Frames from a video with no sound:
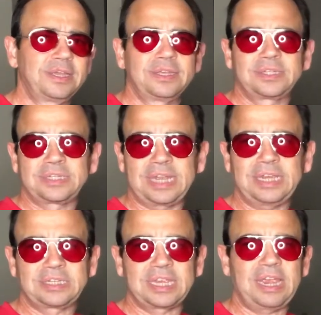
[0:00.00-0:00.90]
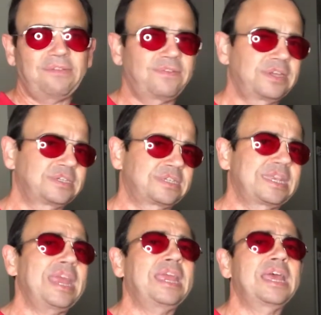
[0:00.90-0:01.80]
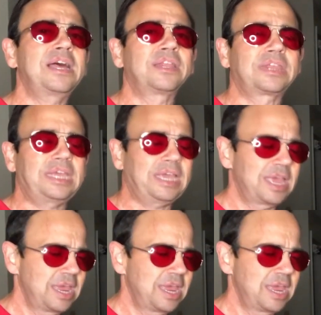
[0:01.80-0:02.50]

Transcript: stay safe, stay healthy,